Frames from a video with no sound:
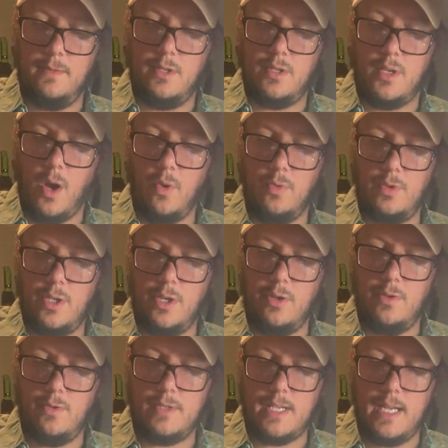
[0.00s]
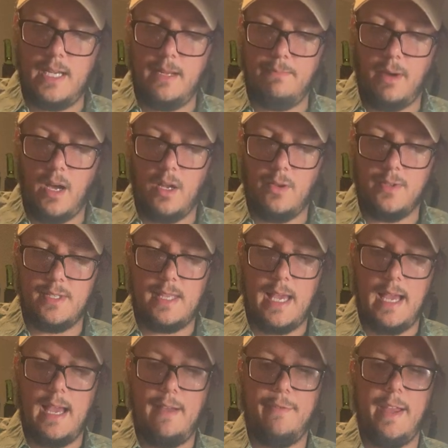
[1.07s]
Don't use any bottles that
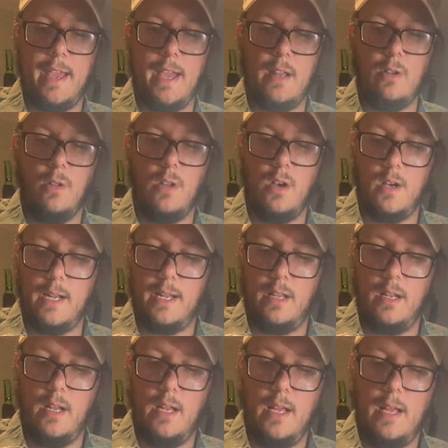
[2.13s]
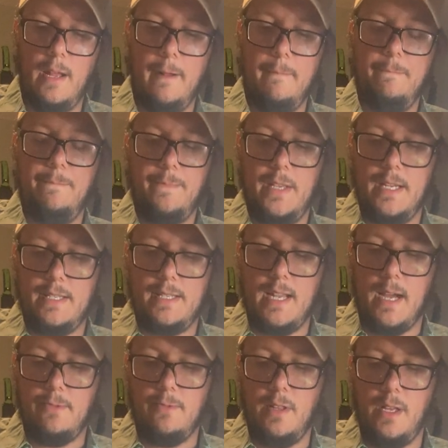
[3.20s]
have a handle on it. It's
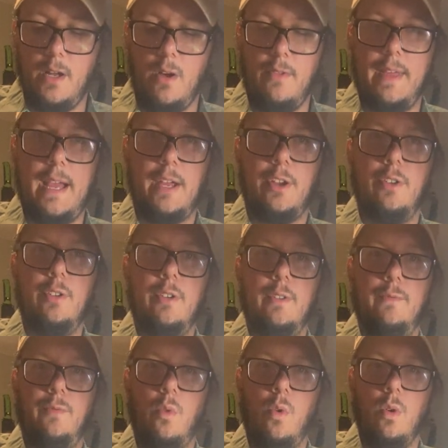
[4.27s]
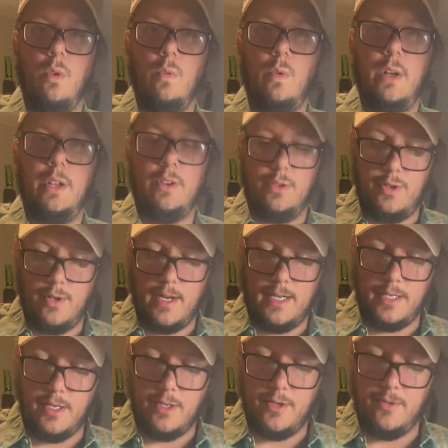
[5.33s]
not really all that good for what you're trying
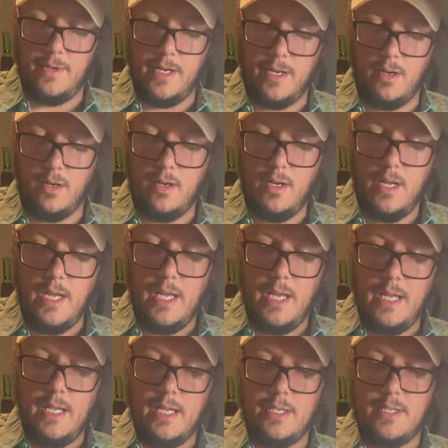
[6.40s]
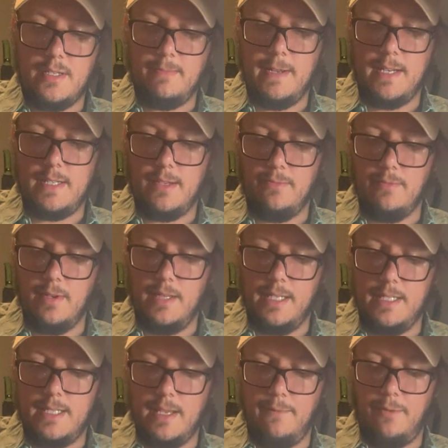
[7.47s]
to do here. It just makes it really
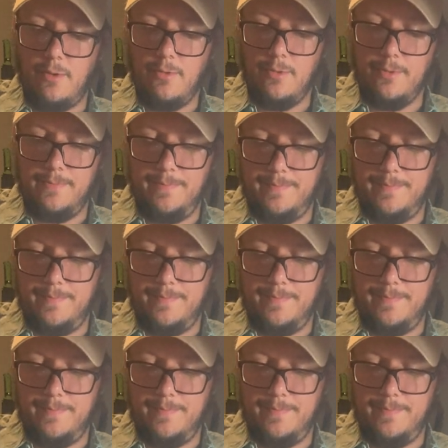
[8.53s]
difficult.